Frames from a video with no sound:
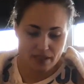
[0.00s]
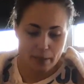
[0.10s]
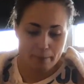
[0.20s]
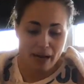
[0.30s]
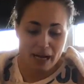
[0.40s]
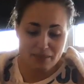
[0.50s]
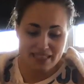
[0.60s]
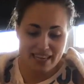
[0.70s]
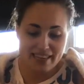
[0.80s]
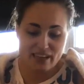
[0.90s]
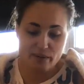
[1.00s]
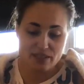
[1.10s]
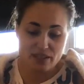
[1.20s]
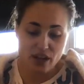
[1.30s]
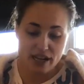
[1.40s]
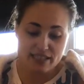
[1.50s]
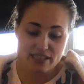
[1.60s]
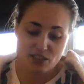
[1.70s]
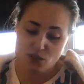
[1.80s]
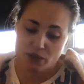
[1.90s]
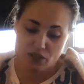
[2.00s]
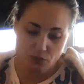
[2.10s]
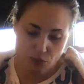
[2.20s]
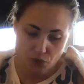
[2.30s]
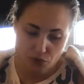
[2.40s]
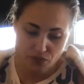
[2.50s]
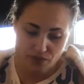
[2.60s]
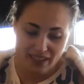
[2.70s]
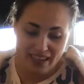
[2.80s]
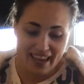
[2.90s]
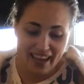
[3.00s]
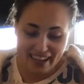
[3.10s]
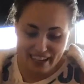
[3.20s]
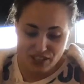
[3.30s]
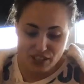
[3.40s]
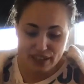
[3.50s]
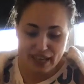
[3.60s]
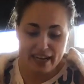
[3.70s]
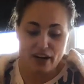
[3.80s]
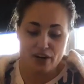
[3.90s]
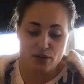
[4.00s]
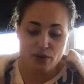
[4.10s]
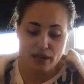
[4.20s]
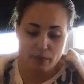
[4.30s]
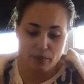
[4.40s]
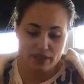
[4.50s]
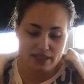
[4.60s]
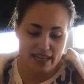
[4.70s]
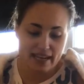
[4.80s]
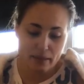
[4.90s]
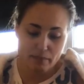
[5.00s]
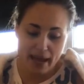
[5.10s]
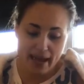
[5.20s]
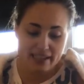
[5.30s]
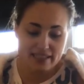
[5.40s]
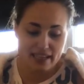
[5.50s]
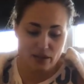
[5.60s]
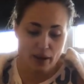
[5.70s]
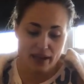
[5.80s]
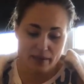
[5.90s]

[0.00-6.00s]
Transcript: Mom said there was a lot to do when you move, and I should let our new neighbors get unpacked anyway.